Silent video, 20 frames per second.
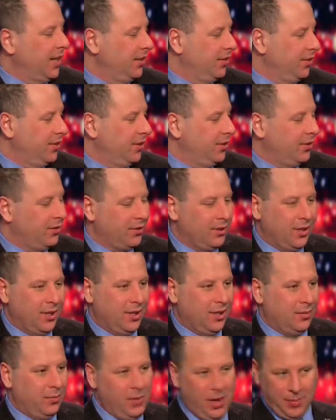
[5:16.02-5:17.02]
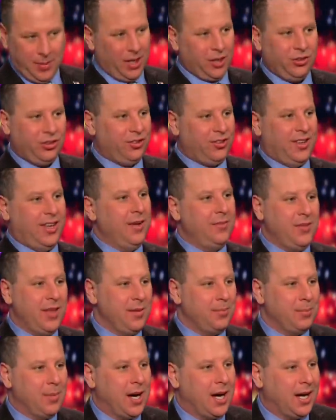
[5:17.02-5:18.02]
against this, maybe I'll just give
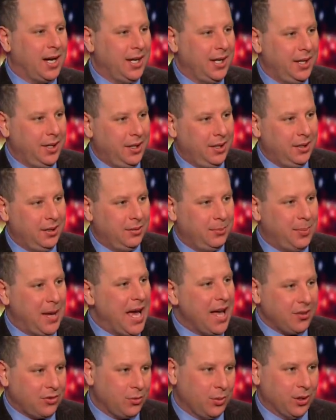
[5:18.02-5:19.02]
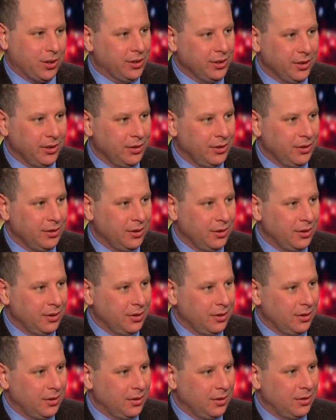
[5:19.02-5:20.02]
them my password,
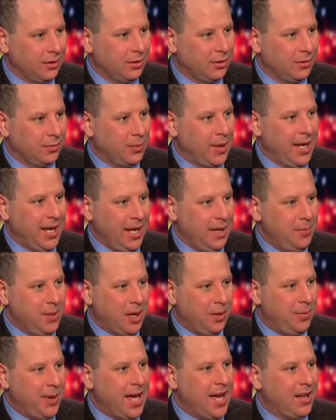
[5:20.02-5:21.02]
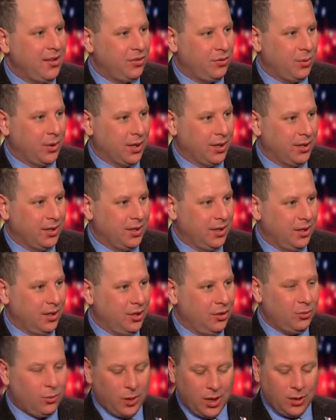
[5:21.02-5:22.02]
my email password,
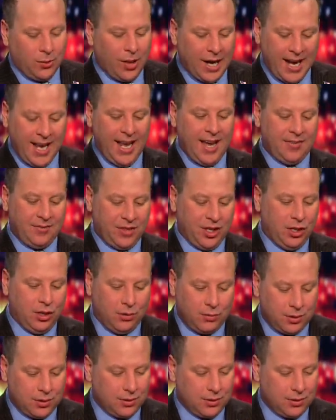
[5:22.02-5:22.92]
because what do I have to go